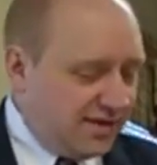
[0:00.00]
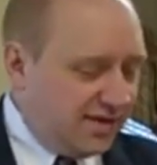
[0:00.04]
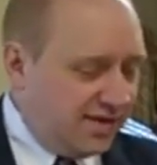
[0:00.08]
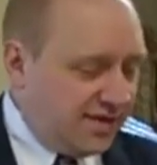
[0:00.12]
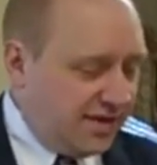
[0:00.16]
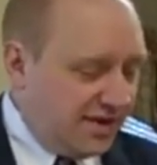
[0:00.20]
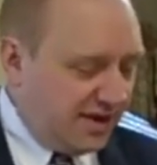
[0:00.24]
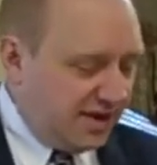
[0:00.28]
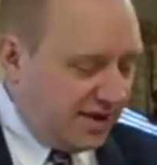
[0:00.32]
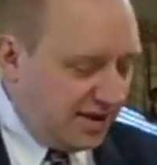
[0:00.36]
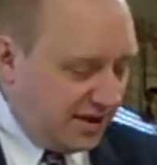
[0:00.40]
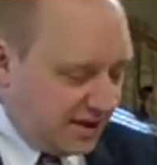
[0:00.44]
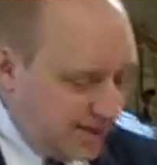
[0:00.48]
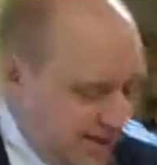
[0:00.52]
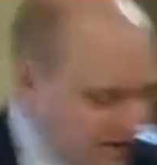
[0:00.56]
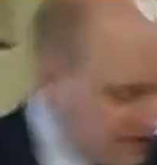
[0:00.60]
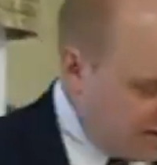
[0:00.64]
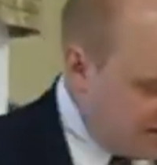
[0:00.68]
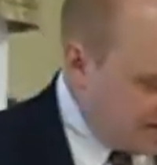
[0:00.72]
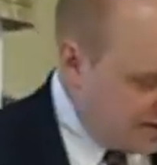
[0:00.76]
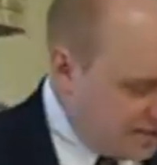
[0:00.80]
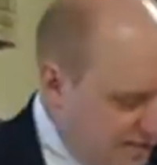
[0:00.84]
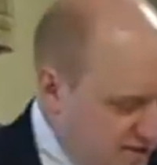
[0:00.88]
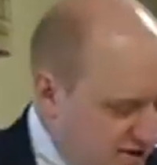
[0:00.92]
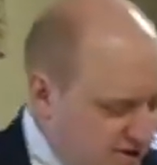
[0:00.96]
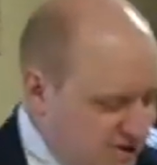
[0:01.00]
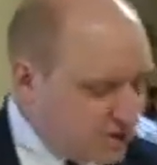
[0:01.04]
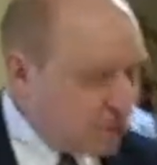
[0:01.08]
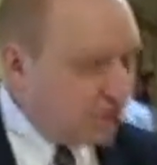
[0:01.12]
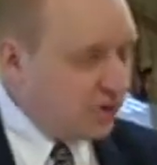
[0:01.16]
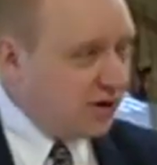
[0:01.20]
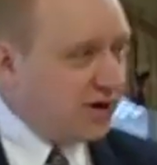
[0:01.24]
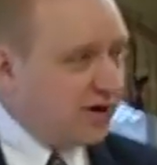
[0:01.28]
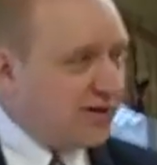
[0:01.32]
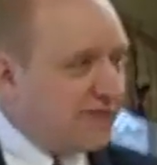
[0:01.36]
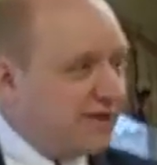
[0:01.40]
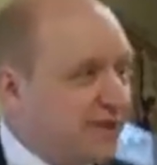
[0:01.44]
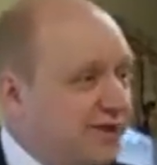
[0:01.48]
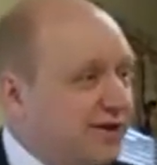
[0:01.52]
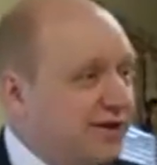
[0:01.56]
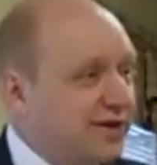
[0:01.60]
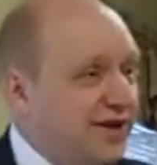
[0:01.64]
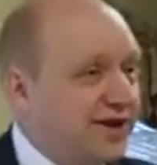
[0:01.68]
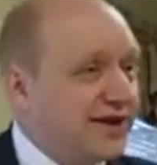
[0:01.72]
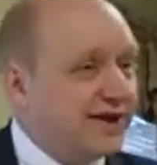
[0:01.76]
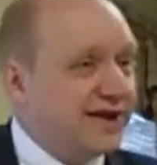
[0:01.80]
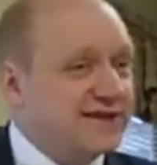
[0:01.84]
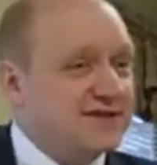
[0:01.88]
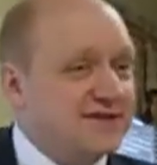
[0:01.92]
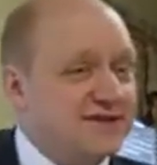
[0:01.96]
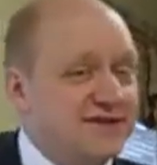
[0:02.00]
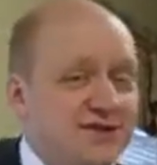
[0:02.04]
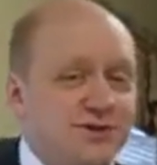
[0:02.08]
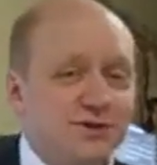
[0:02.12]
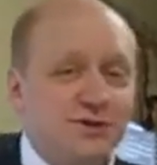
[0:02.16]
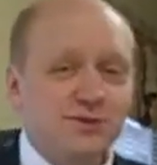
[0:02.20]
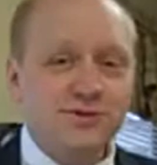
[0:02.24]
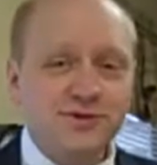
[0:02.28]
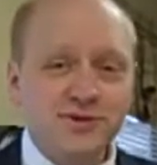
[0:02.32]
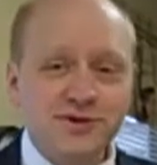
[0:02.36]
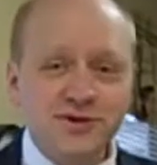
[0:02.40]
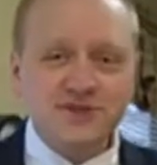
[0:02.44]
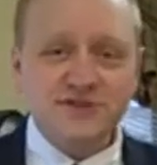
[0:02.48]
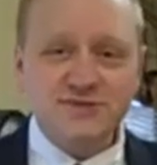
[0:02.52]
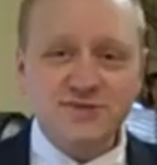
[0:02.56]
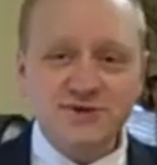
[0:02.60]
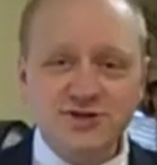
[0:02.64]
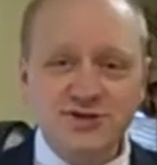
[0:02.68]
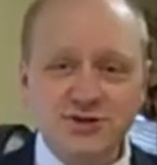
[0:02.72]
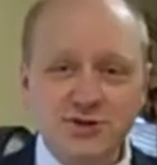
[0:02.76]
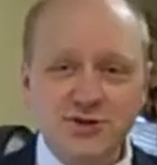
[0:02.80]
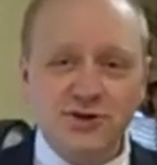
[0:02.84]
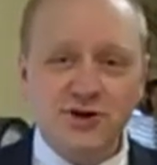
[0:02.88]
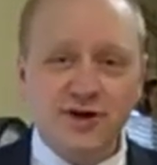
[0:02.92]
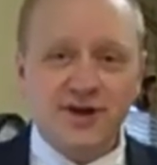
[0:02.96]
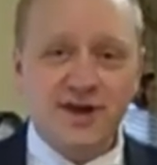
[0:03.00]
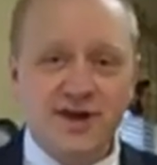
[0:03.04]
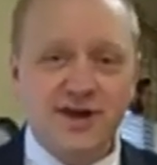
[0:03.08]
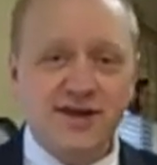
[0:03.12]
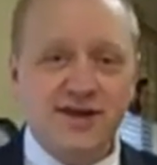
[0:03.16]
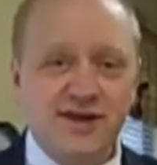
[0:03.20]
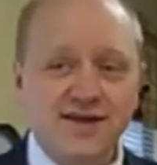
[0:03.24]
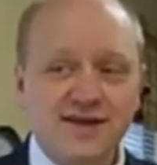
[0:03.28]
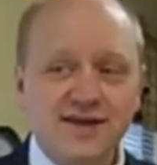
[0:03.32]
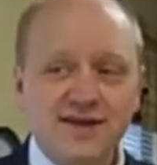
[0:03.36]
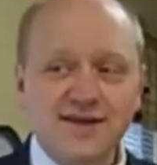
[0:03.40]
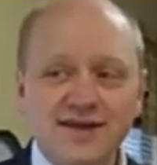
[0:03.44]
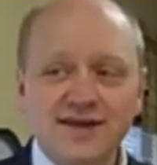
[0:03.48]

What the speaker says: the majority that you need is a 2/3 majority.